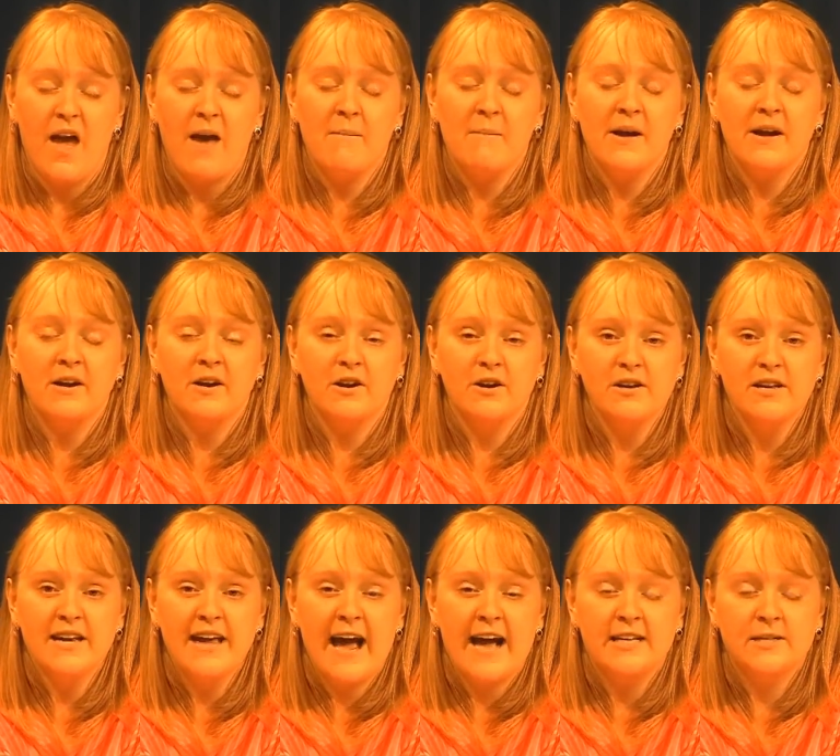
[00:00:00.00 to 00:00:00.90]
and my
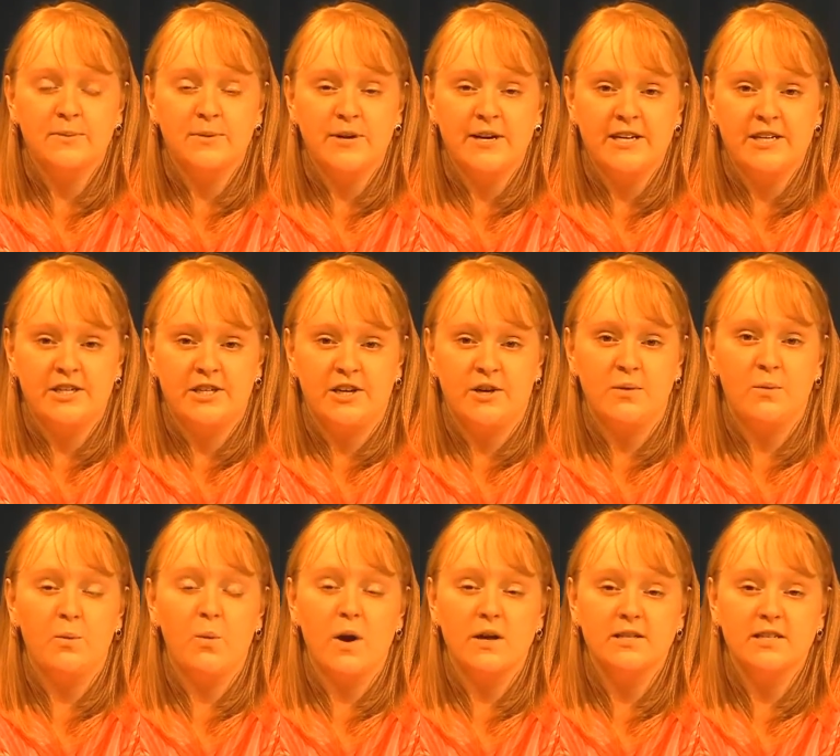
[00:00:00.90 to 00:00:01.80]
early aspiration
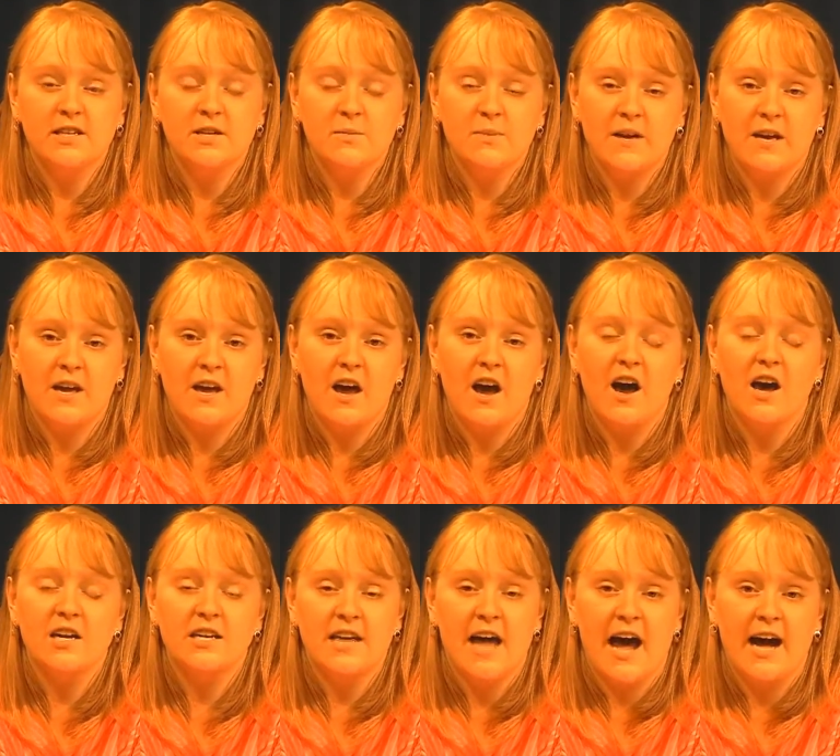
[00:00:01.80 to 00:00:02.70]
was to be
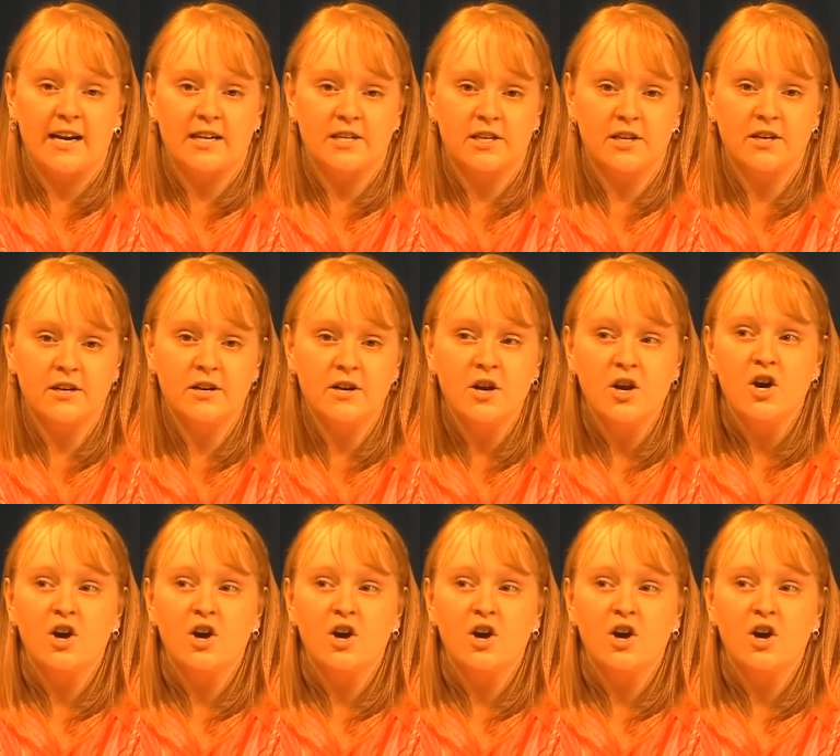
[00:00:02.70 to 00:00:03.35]
a doctor